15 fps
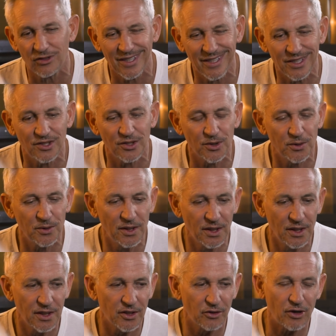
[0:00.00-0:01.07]
really knew
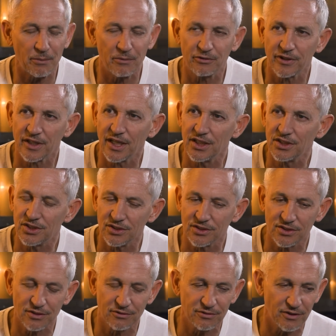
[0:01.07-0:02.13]
the
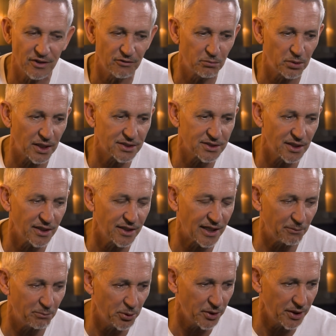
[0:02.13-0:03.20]
ramifications of, of Brexit at
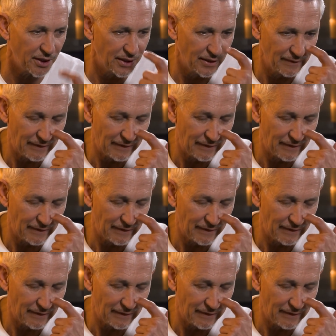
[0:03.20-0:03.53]
that point